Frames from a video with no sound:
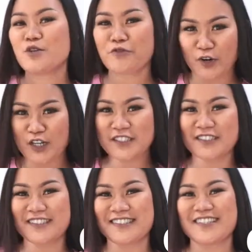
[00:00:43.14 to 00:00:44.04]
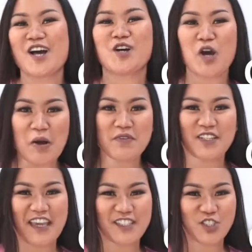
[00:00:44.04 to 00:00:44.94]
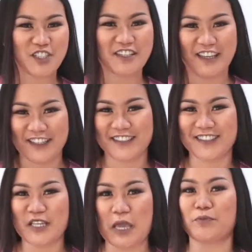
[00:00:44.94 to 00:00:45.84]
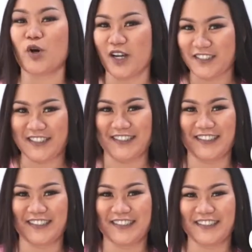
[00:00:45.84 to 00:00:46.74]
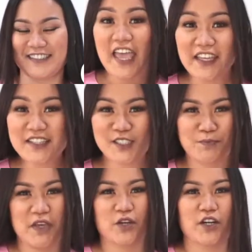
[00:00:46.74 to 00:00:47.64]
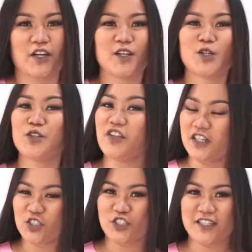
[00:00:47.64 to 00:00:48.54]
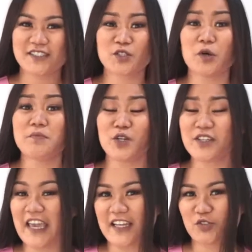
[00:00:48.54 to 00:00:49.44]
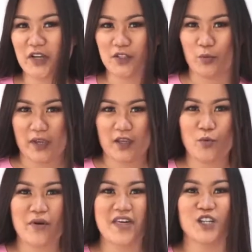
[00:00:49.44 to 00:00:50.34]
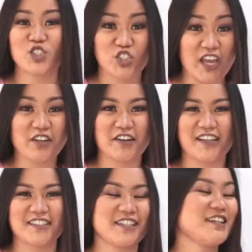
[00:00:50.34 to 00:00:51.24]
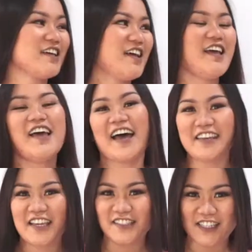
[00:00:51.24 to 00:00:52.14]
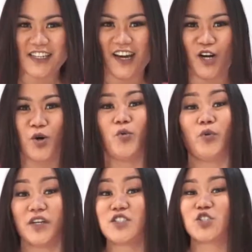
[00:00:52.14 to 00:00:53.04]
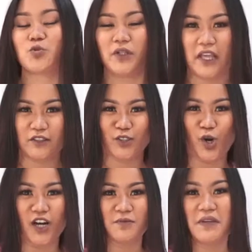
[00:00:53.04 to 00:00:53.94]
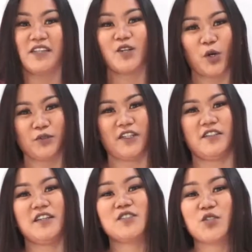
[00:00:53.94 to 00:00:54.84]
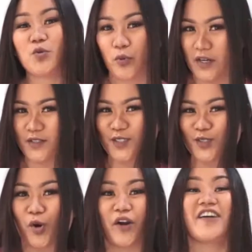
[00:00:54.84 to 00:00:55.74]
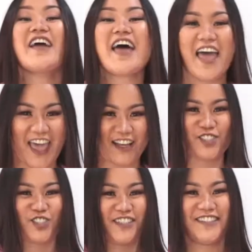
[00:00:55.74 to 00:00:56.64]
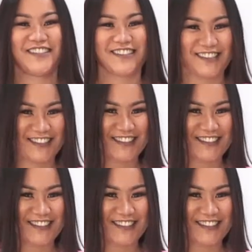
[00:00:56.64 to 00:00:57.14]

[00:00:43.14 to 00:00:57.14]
First, communication is a process. Any speaker could not just communicate right away without generating an idea which will later on be encoded into words or actions.